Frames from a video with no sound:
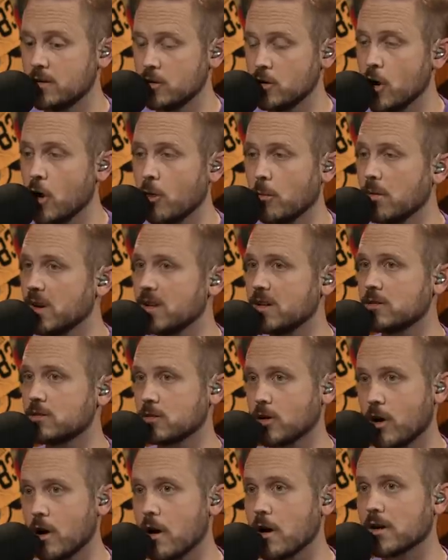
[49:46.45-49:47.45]
nobody's
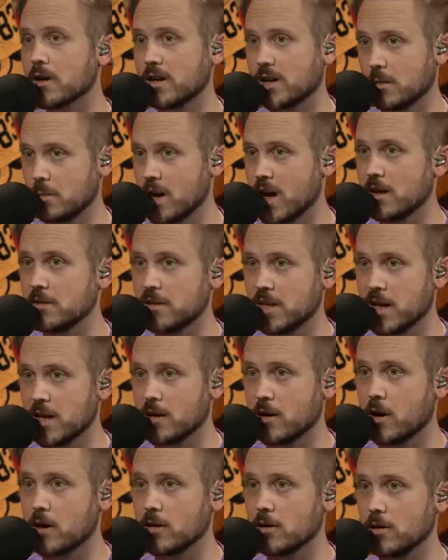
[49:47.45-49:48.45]
talking about
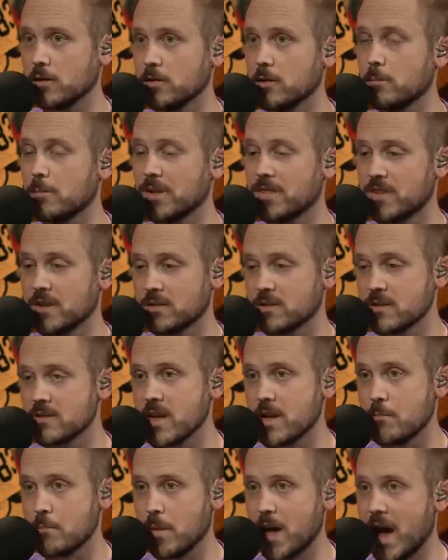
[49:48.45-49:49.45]
Dan Arnold, but this is
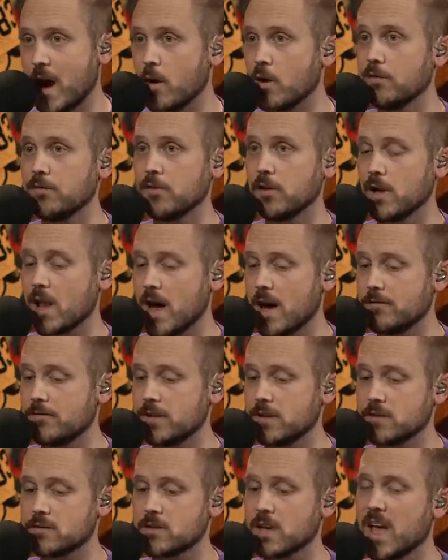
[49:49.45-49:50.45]
a powerful
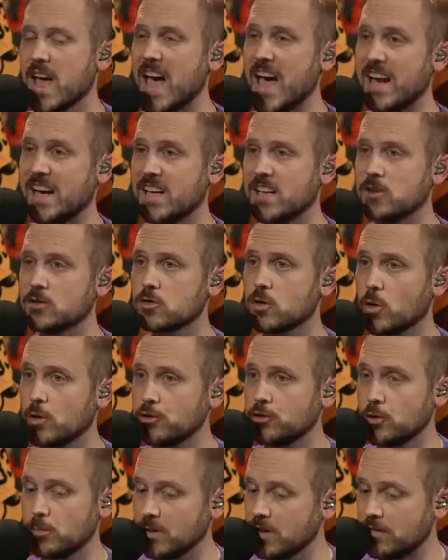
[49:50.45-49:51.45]
offense, and he is
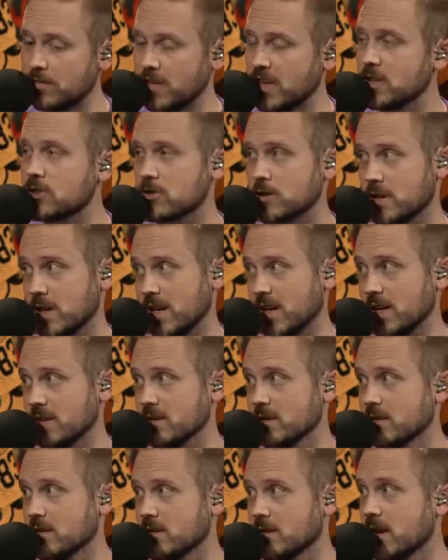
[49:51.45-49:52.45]
going to be featured in it.